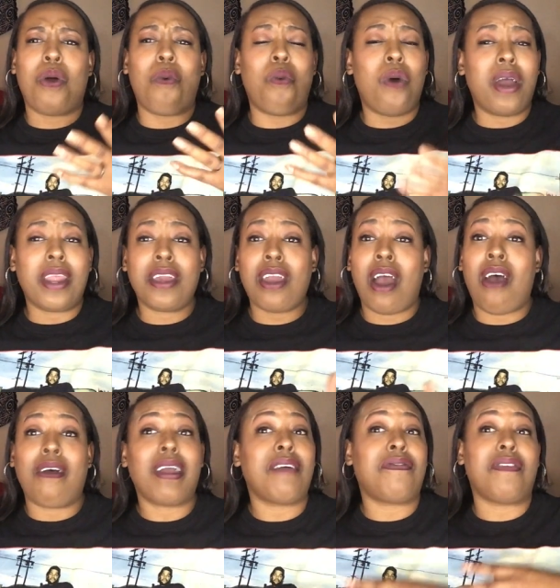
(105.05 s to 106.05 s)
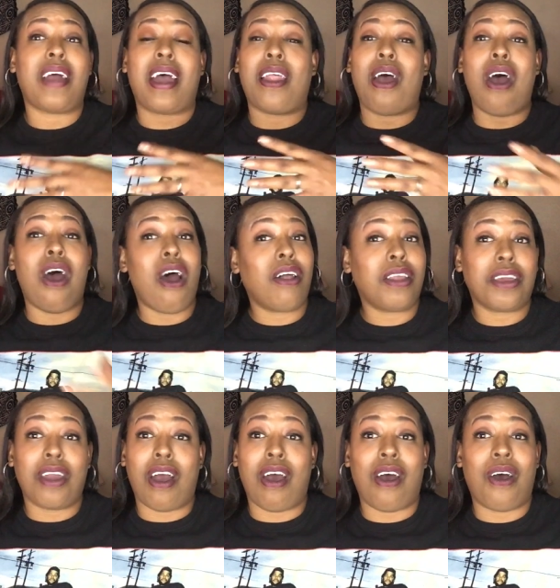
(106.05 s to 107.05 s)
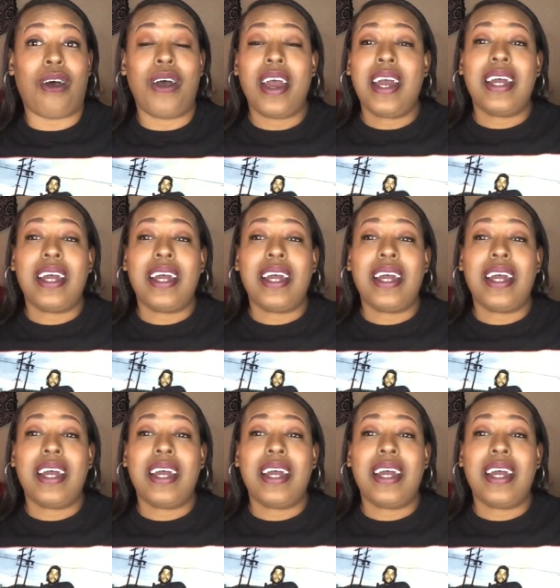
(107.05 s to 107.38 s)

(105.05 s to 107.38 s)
one of y'all if not all of y'all